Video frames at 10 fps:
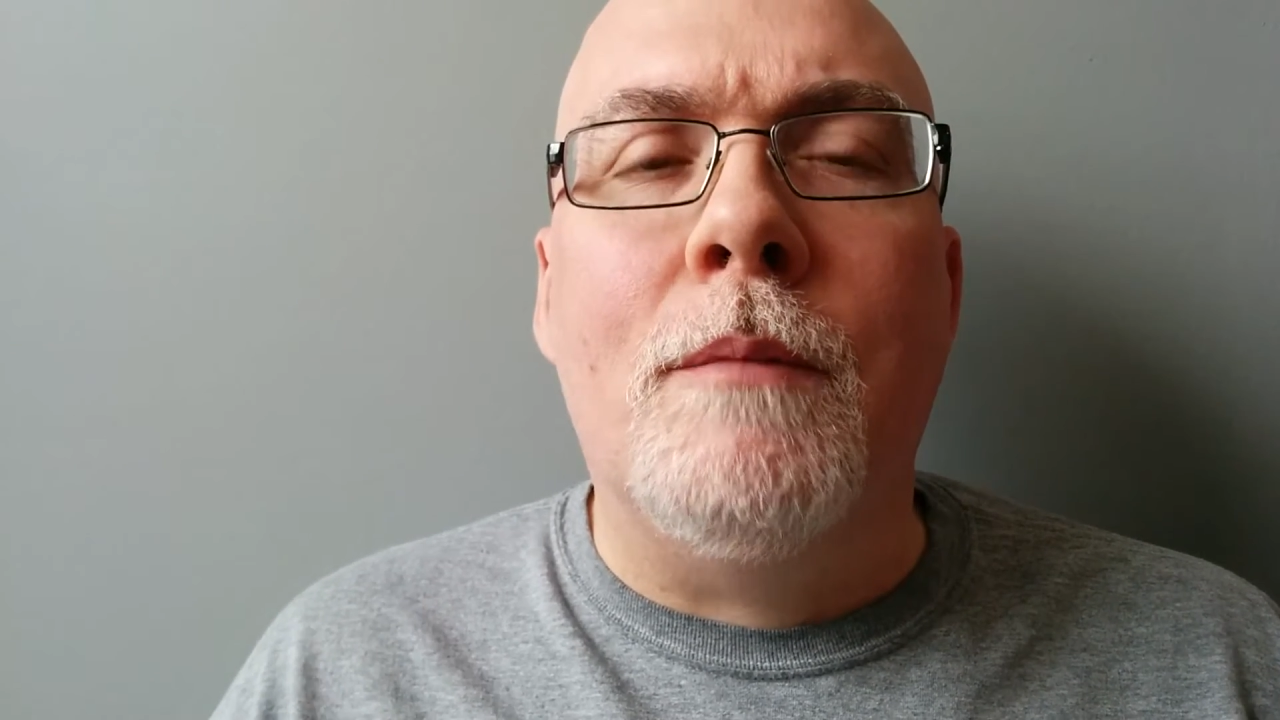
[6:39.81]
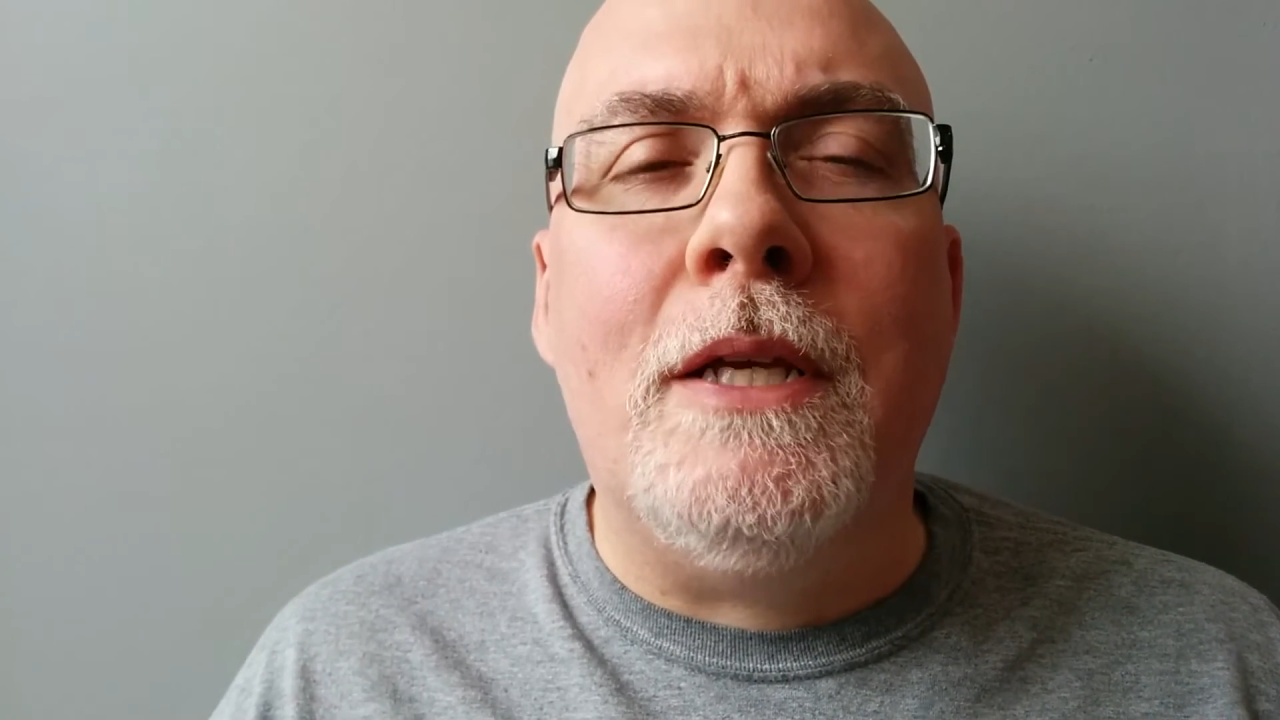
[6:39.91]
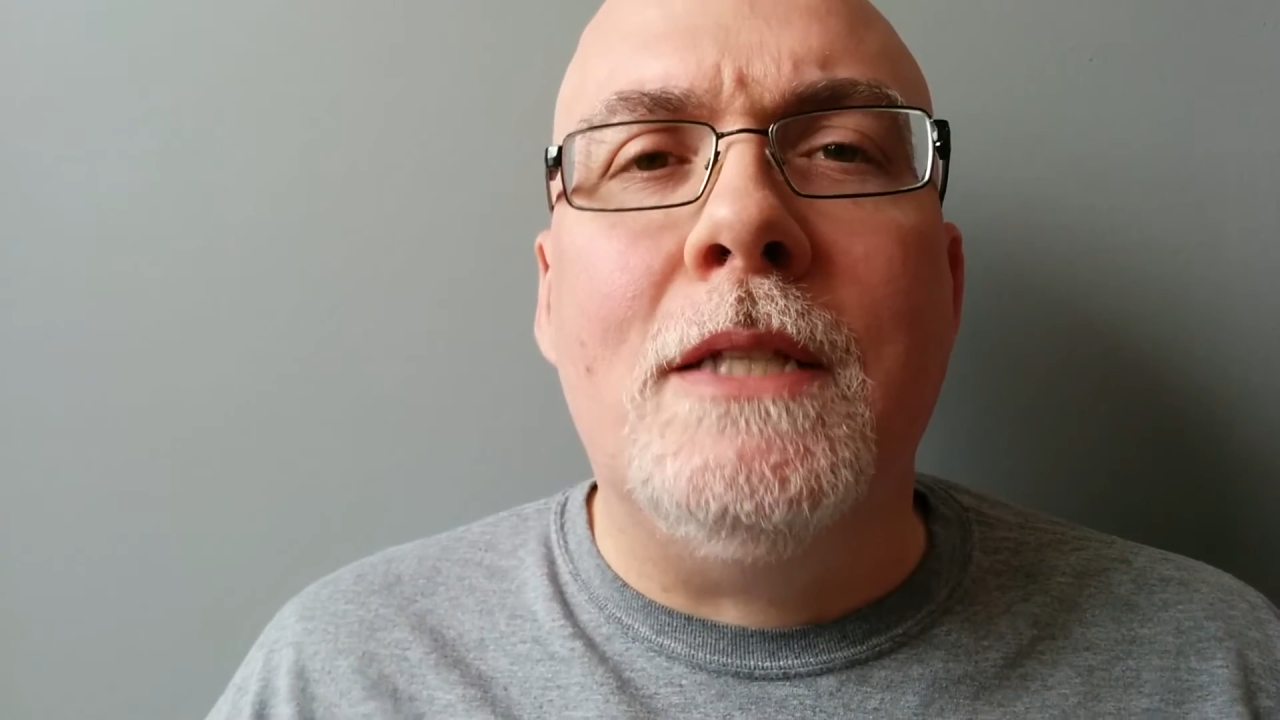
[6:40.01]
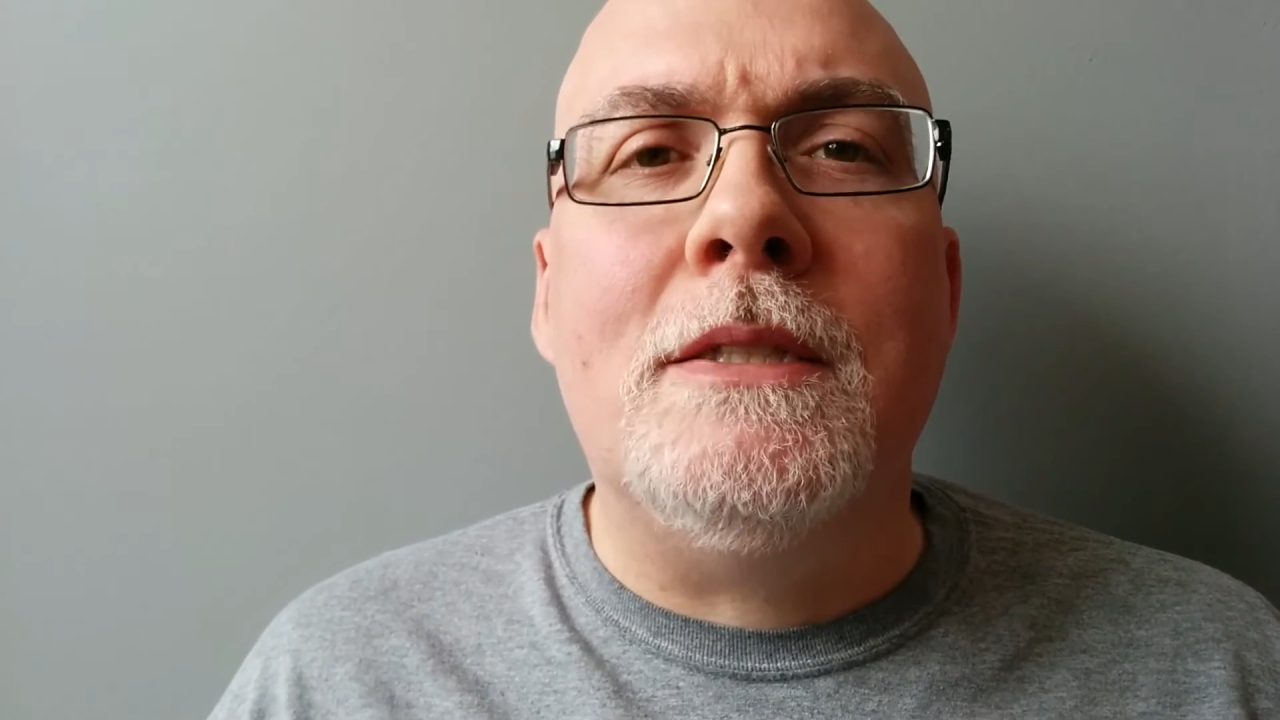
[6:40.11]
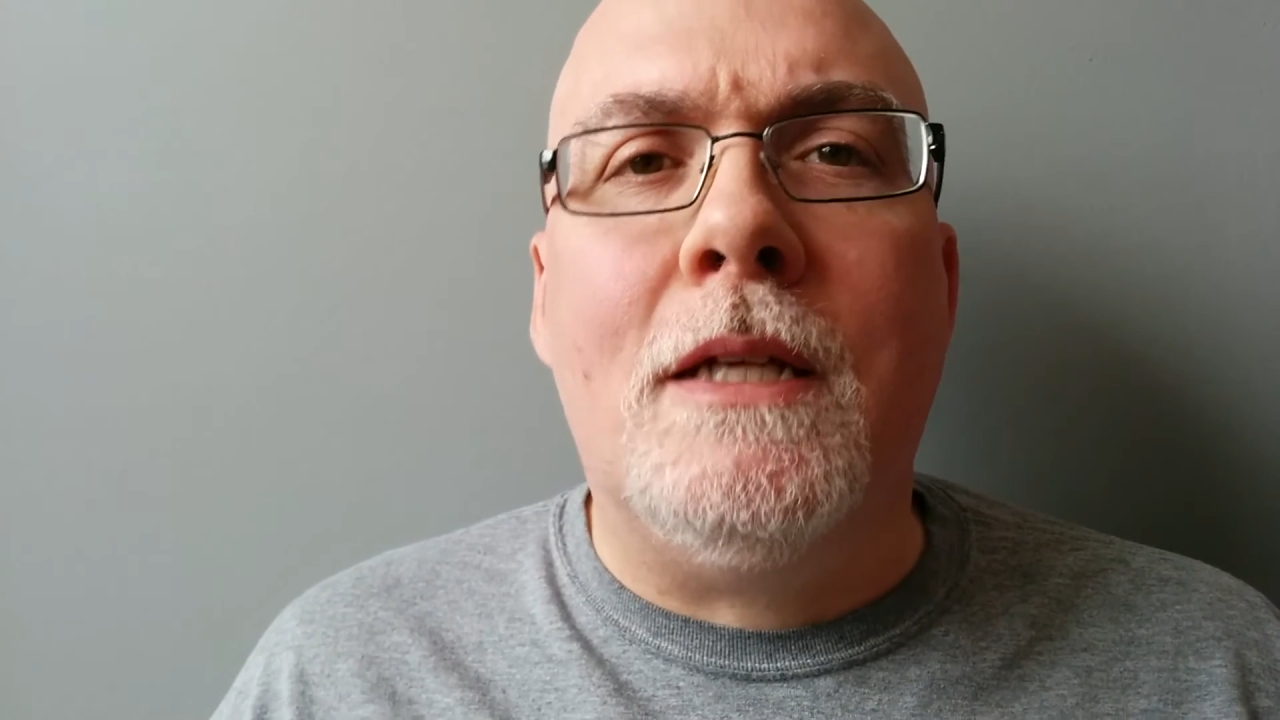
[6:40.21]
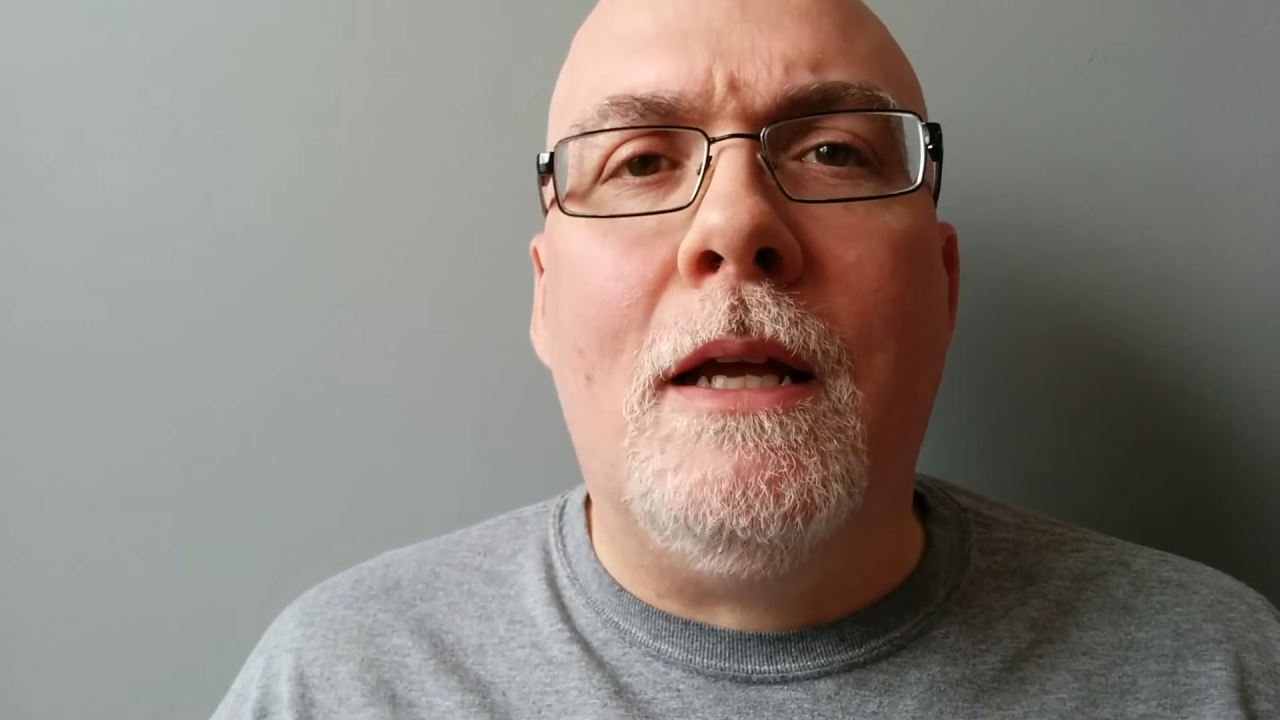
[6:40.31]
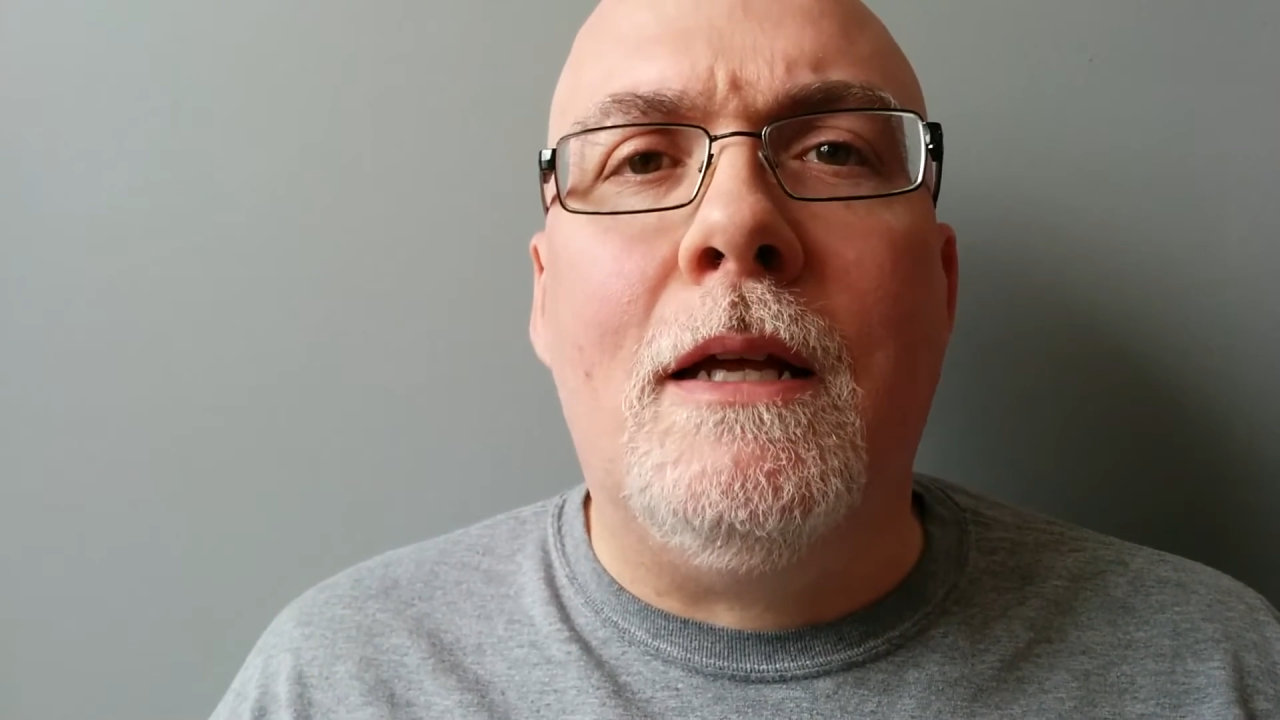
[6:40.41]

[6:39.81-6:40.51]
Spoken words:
Please,